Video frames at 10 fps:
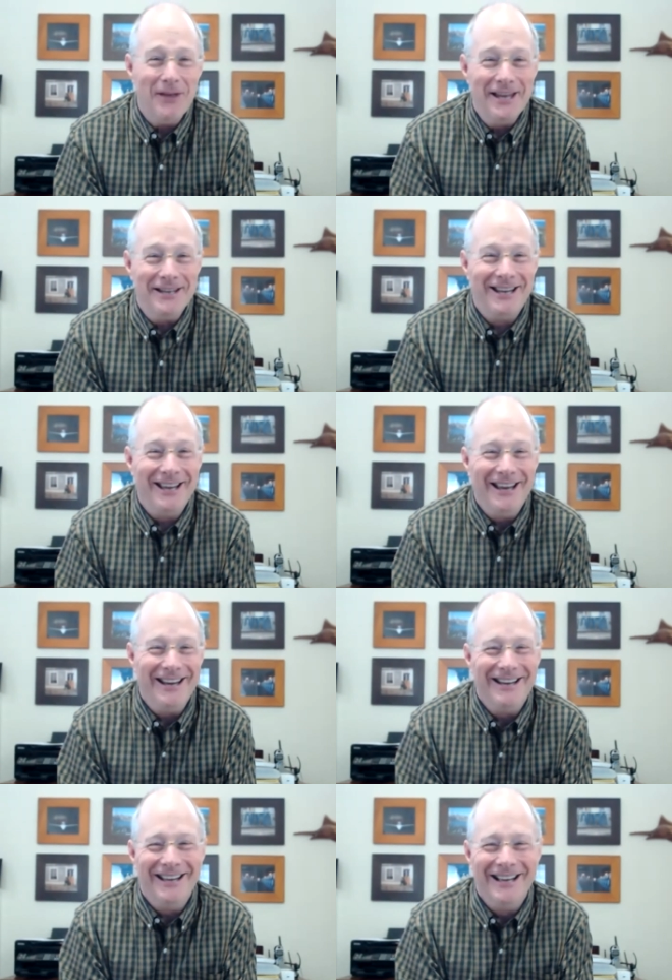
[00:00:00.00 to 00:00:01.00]
that
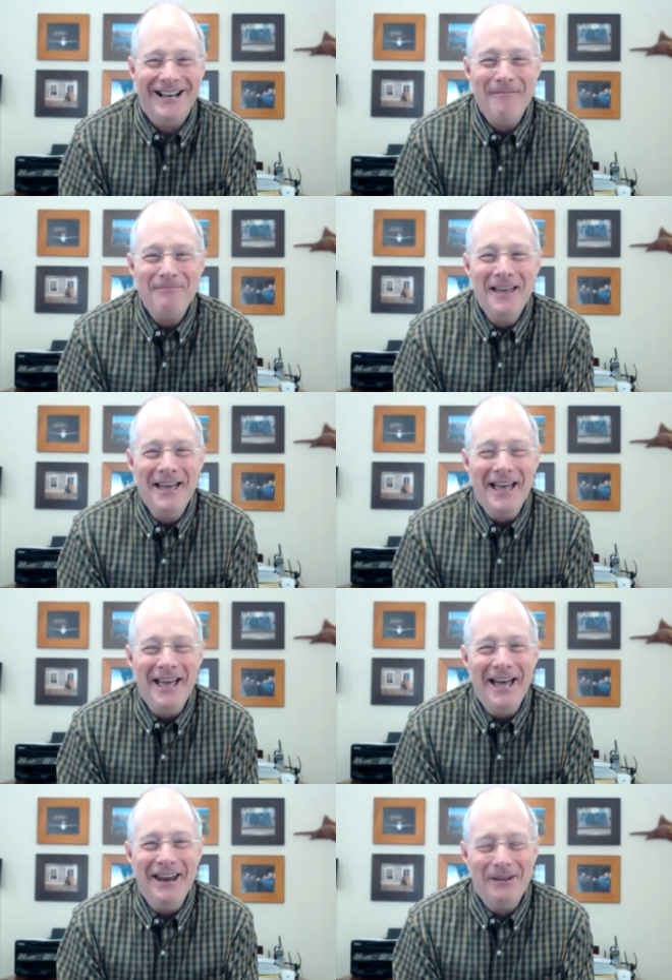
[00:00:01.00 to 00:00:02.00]
day.
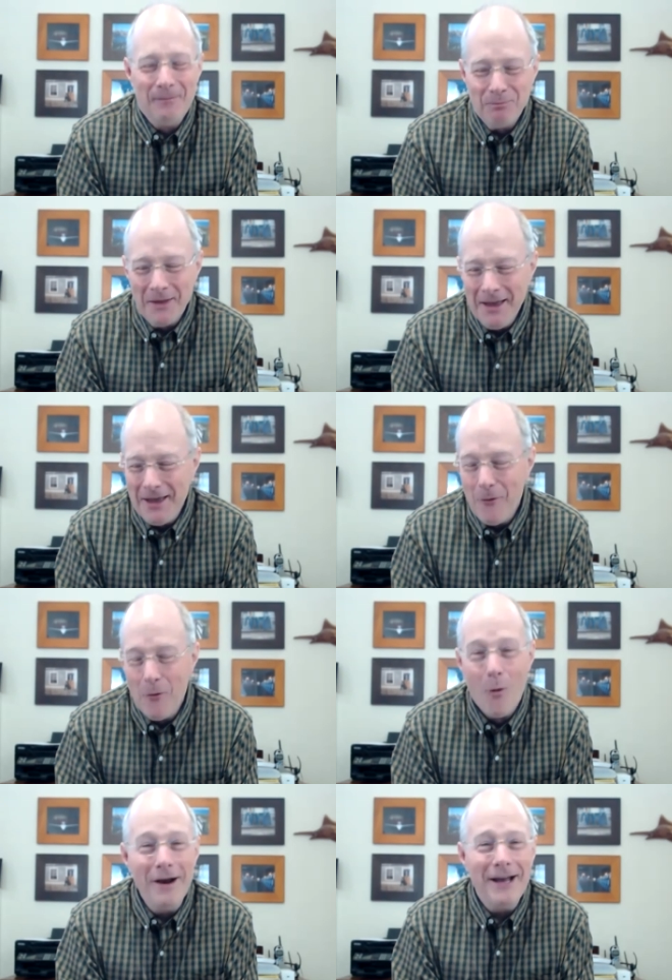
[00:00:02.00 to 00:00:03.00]
And
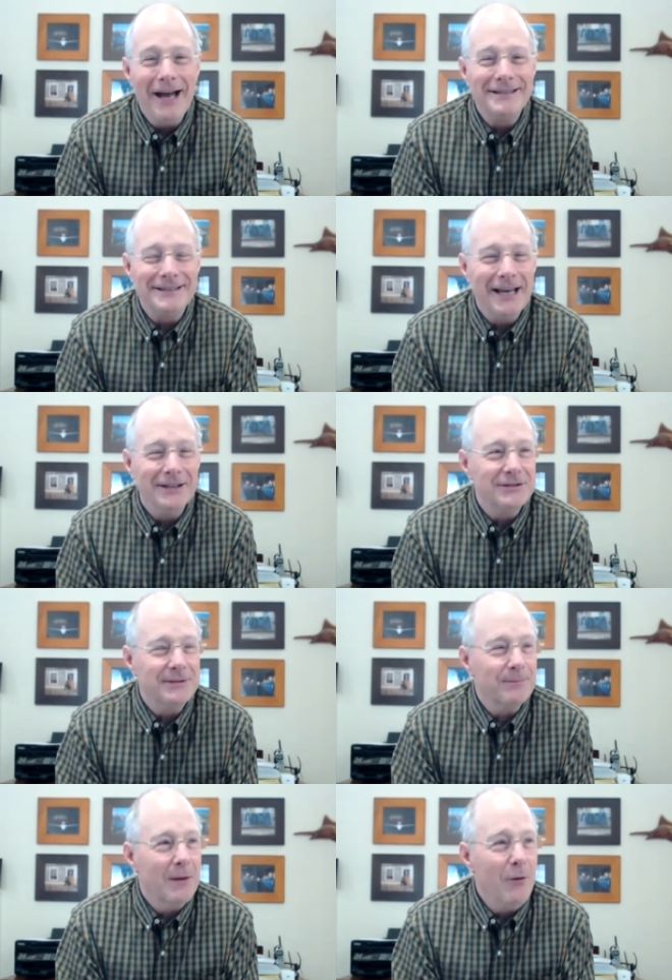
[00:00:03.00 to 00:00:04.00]
one guy says,
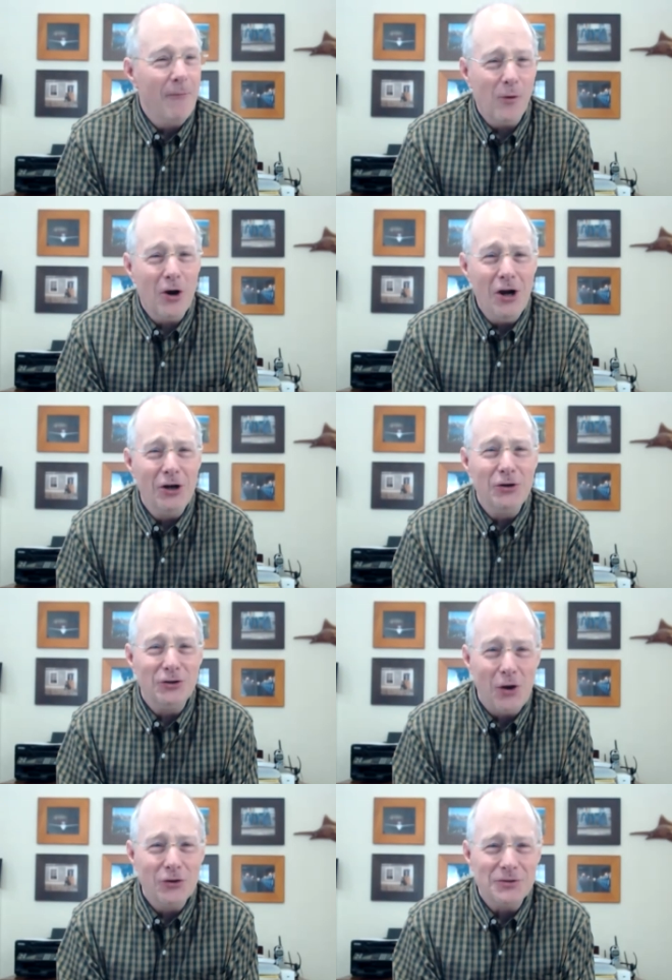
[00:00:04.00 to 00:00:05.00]
well, if we're going to do
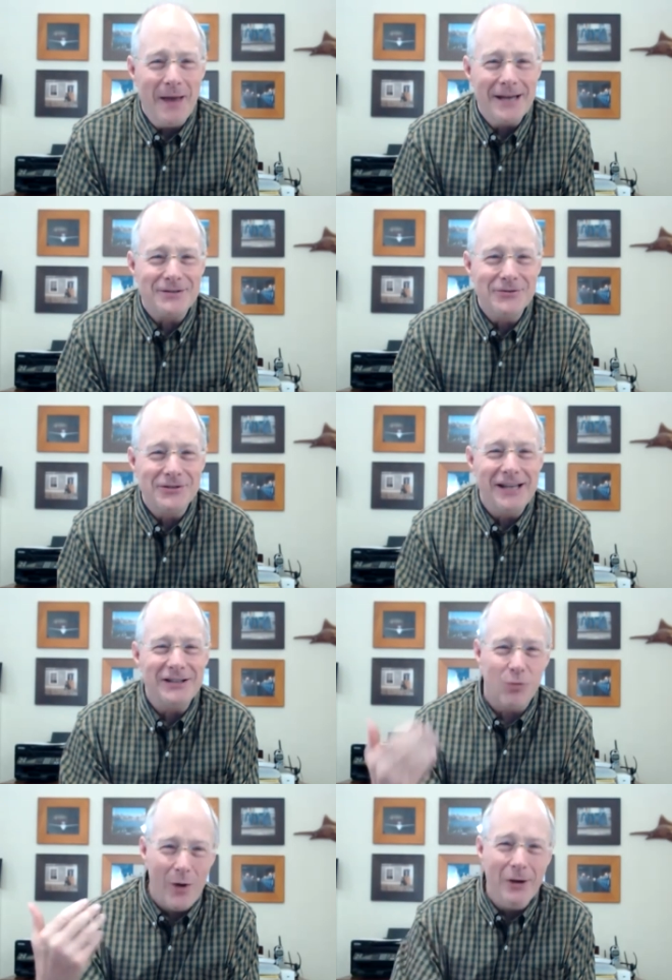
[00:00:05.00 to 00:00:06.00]
Toastmasters,
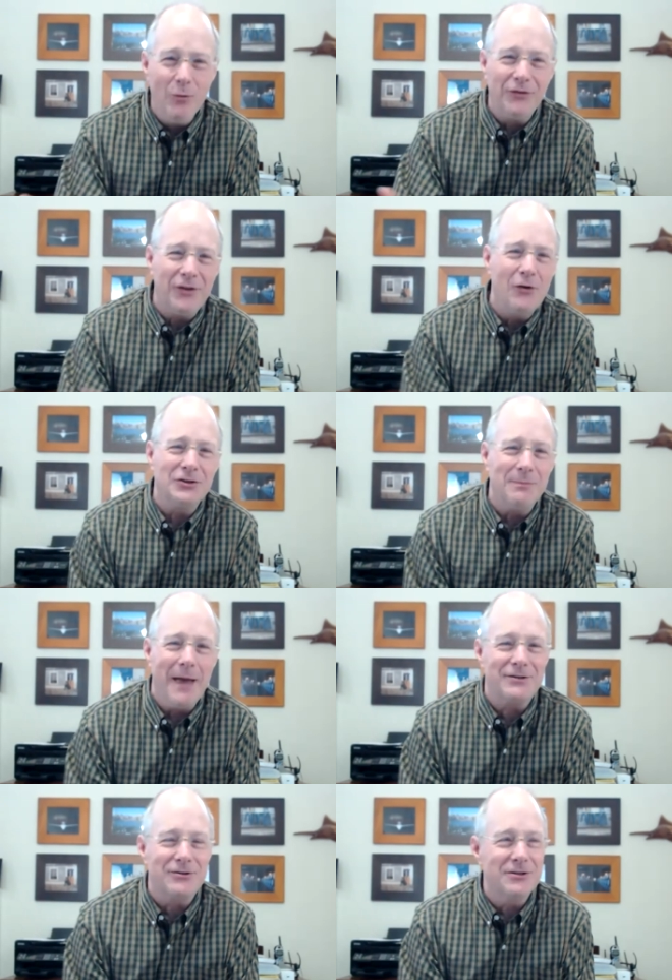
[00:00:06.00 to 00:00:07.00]
let's win with
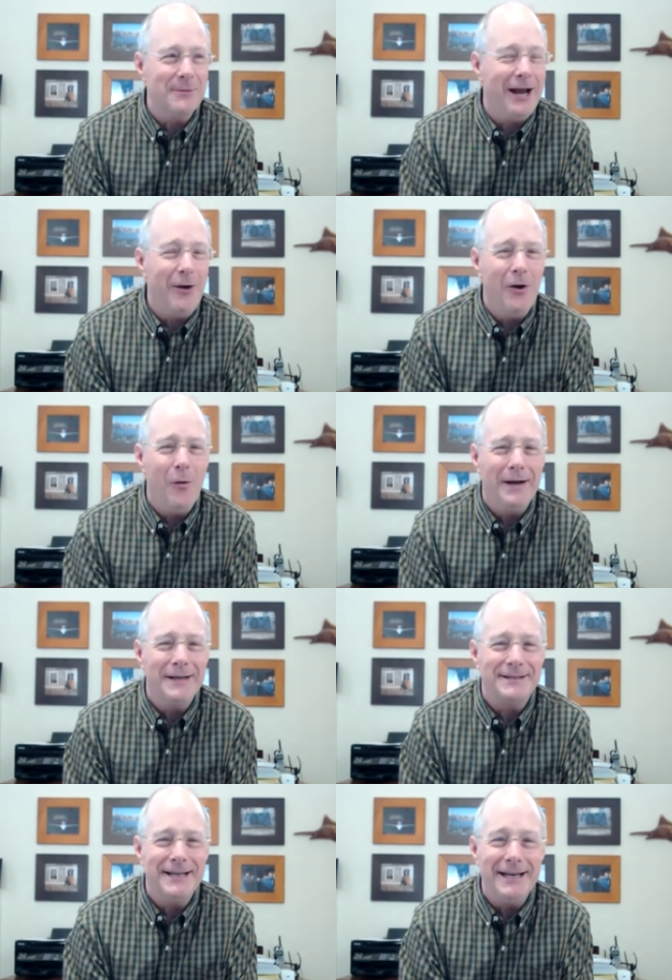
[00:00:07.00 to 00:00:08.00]
Toastmasters. But I don't want to
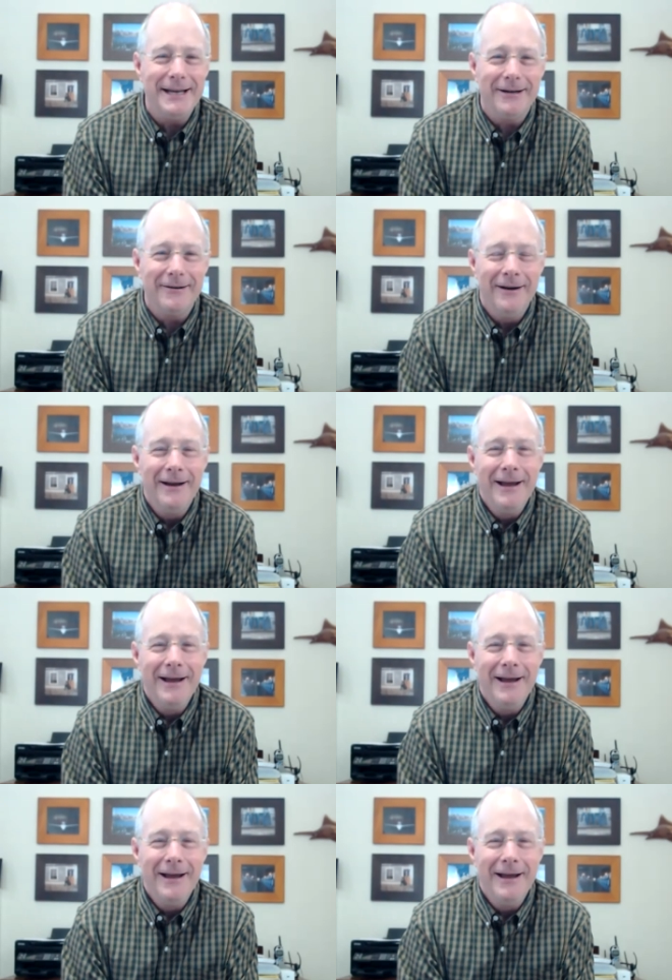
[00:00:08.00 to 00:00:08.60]
sit here